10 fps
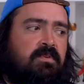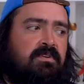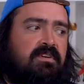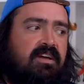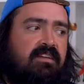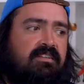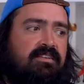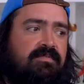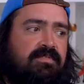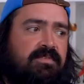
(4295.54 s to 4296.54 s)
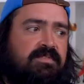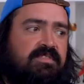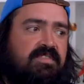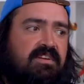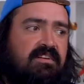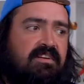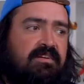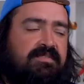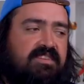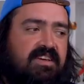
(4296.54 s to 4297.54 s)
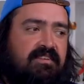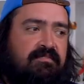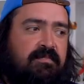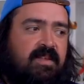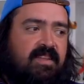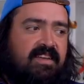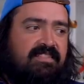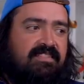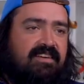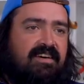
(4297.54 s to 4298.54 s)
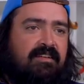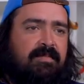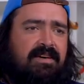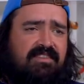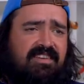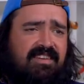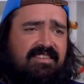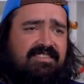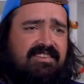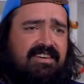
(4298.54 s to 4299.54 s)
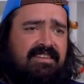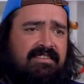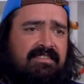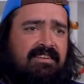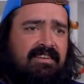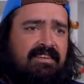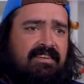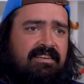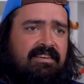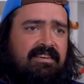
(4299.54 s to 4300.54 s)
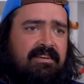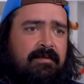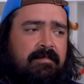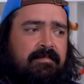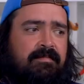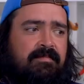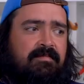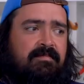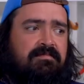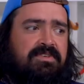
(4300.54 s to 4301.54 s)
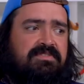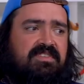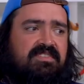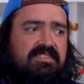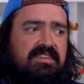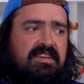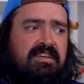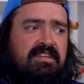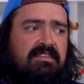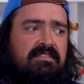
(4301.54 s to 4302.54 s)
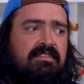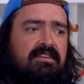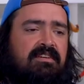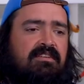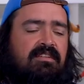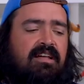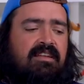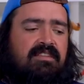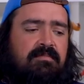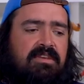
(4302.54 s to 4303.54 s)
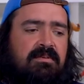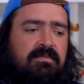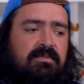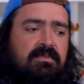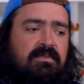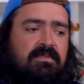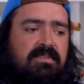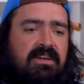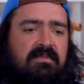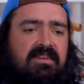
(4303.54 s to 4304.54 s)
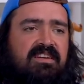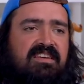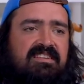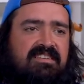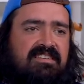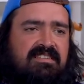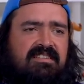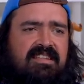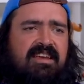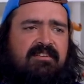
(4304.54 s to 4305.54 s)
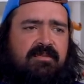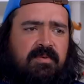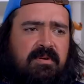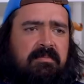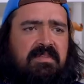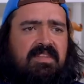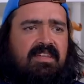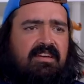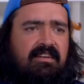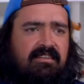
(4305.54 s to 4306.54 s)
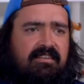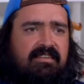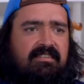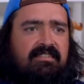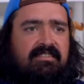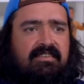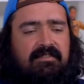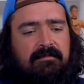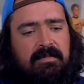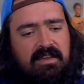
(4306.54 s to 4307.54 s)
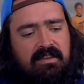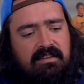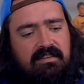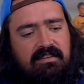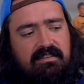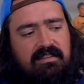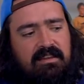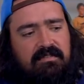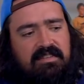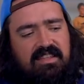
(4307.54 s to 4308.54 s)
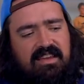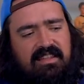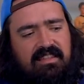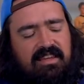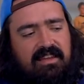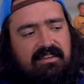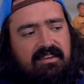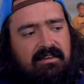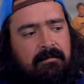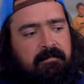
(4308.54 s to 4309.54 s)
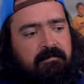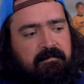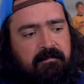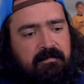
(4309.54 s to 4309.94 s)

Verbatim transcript: we're highly influenced in the area I was at by like the Cottonmouth Kings kind of um, music scene, and a lot of the people that were connected into that grew up in that area, and not only that, like. Um,